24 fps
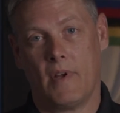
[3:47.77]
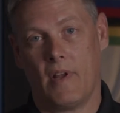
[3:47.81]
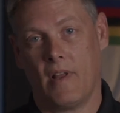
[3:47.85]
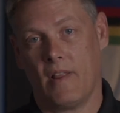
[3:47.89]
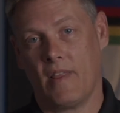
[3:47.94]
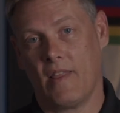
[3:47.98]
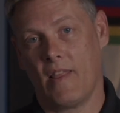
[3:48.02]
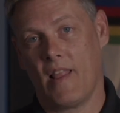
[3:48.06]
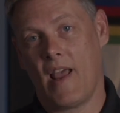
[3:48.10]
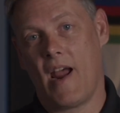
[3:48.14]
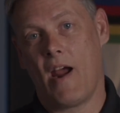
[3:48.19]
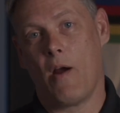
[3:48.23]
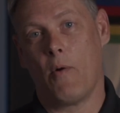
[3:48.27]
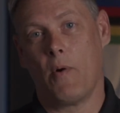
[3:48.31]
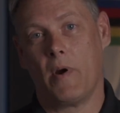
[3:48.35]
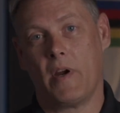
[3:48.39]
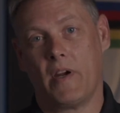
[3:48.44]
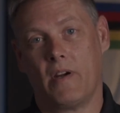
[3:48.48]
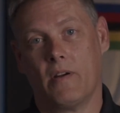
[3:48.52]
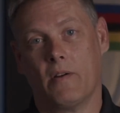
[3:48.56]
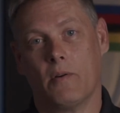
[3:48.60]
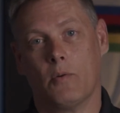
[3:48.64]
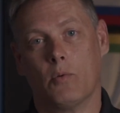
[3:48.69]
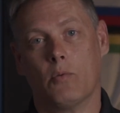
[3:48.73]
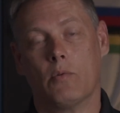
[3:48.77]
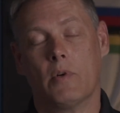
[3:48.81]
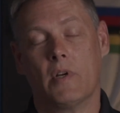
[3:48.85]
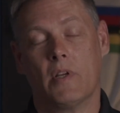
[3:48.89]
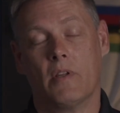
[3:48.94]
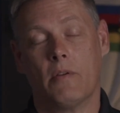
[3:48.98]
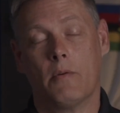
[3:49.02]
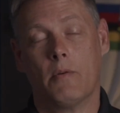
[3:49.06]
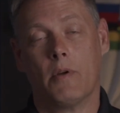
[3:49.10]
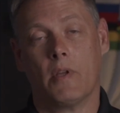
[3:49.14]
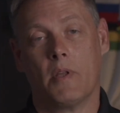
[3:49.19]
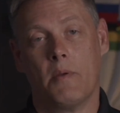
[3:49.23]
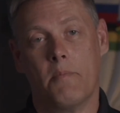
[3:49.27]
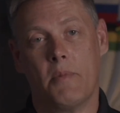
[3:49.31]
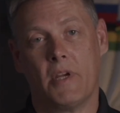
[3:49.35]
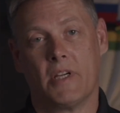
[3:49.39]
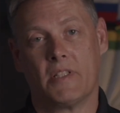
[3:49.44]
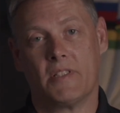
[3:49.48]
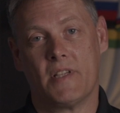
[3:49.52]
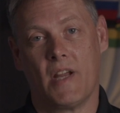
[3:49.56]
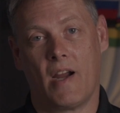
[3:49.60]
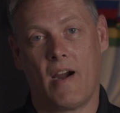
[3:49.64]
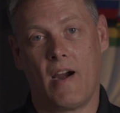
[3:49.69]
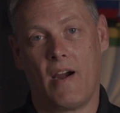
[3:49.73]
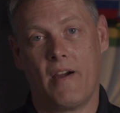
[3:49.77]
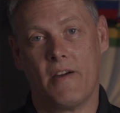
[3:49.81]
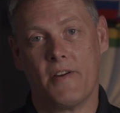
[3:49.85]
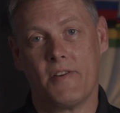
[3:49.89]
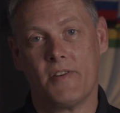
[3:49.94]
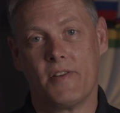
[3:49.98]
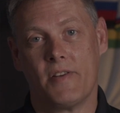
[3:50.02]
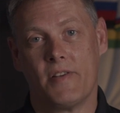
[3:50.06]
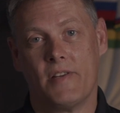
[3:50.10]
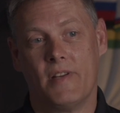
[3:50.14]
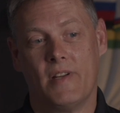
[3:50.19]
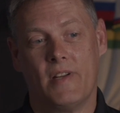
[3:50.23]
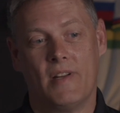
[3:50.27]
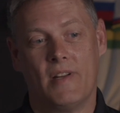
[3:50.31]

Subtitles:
allowing really big tires.